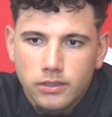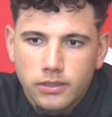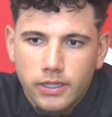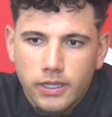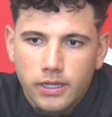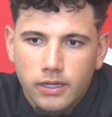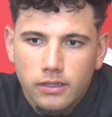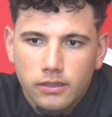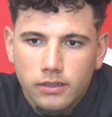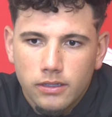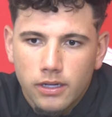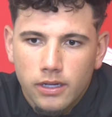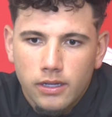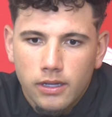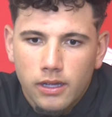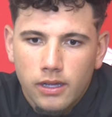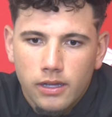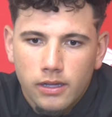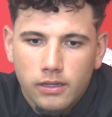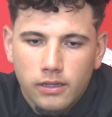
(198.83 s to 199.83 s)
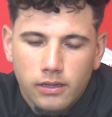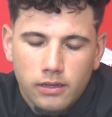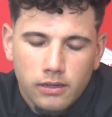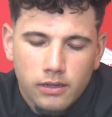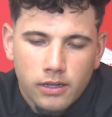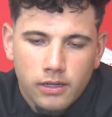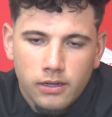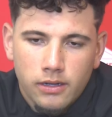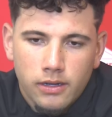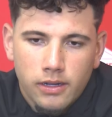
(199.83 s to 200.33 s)
yeah,
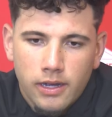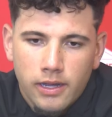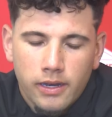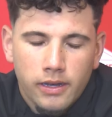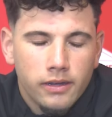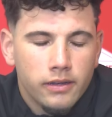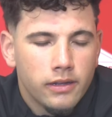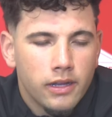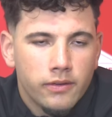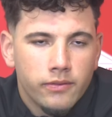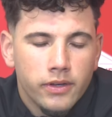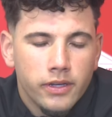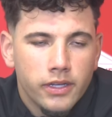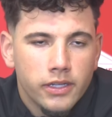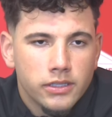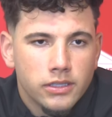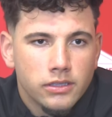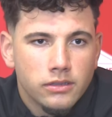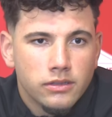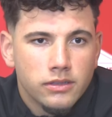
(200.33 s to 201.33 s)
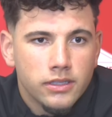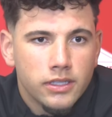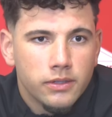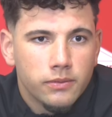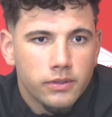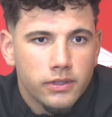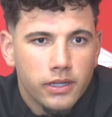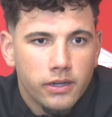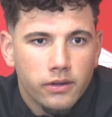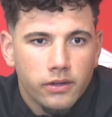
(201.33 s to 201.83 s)
I didn't have any issues
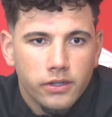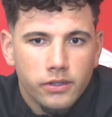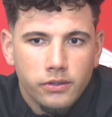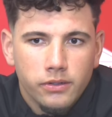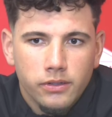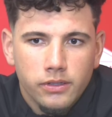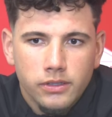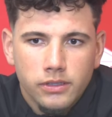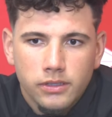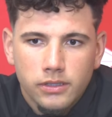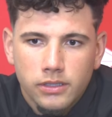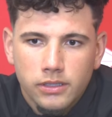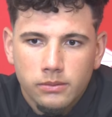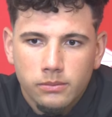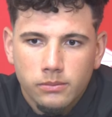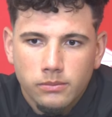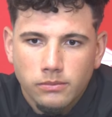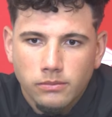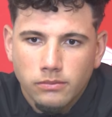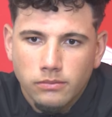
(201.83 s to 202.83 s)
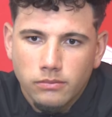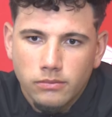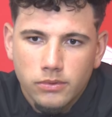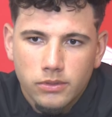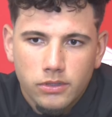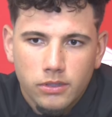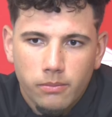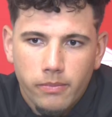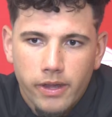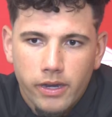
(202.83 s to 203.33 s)
seeing what they were doing.
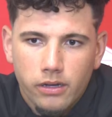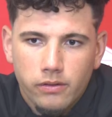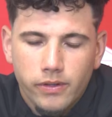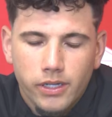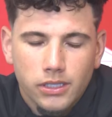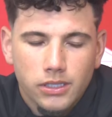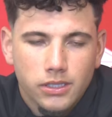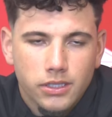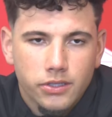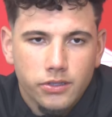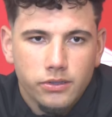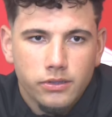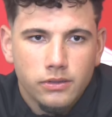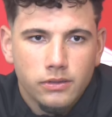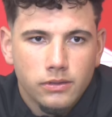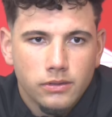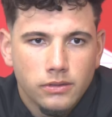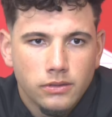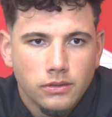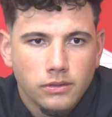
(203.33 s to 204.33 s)
It's a matter of executing.